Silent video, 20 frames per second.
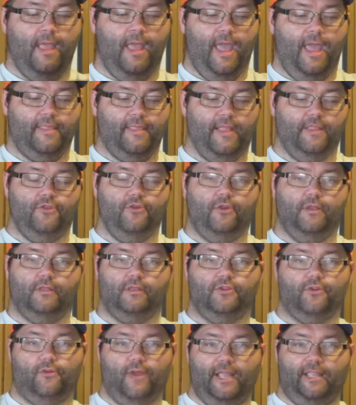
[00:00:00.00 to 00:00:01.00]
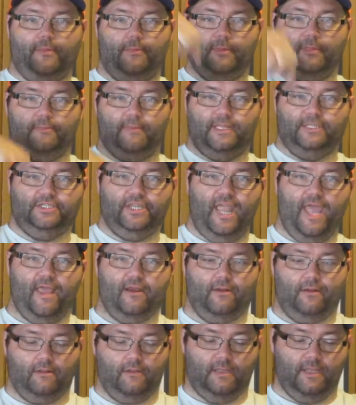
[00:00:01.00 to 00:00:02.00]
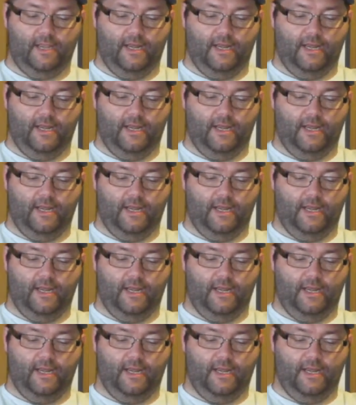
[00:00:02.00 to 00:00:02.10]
And then you can direct him to my channel